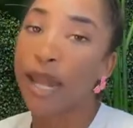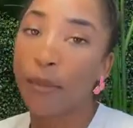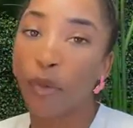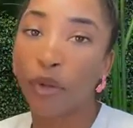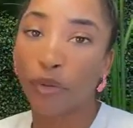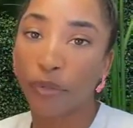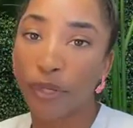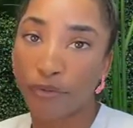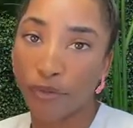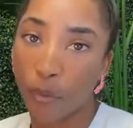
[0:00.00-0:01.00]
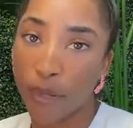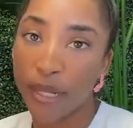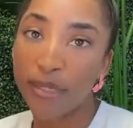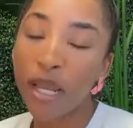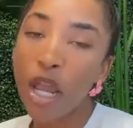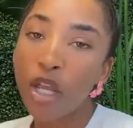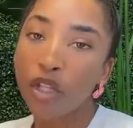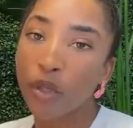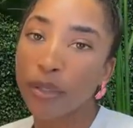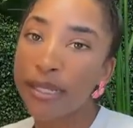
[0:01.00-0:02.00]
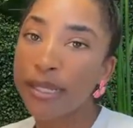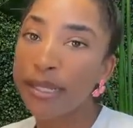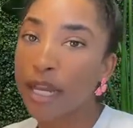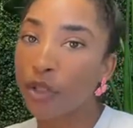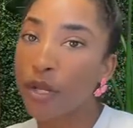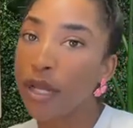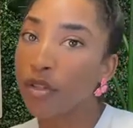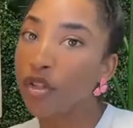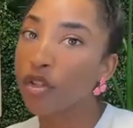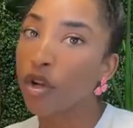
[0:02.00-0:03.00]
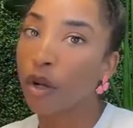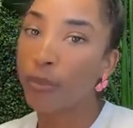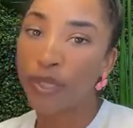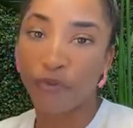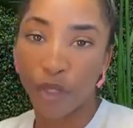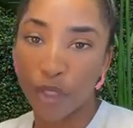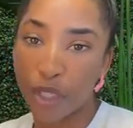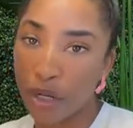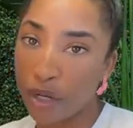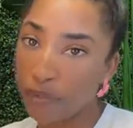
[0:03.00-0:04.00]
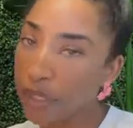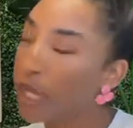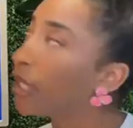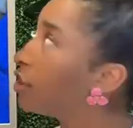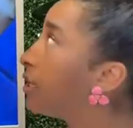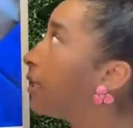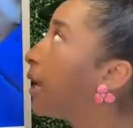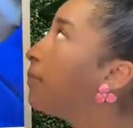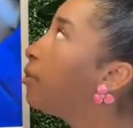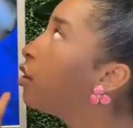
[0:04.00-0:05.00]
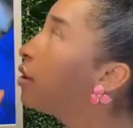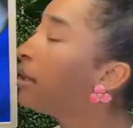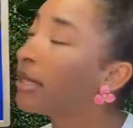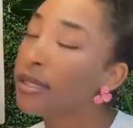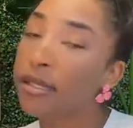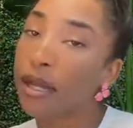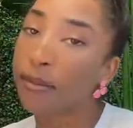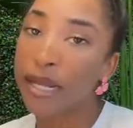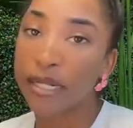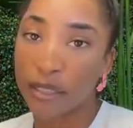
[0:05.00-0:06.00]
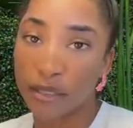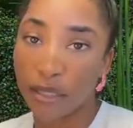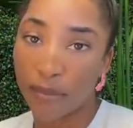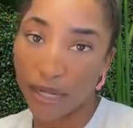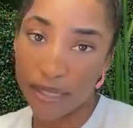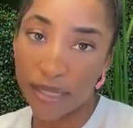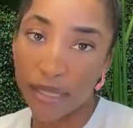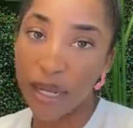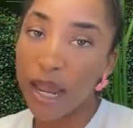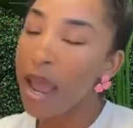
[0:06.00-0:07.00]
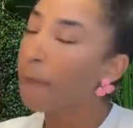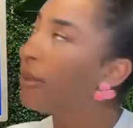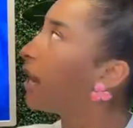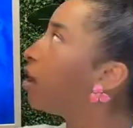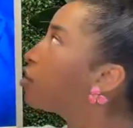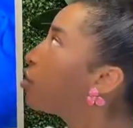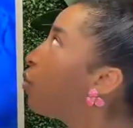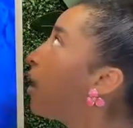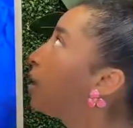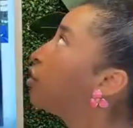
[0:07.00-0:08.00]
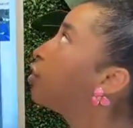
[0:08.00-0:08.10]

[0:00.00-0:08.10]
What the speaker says: lipo in 3 different ways. So this is actually a sculpted version of the HD lipo. This is done by Dr. Abbasi, but I also want to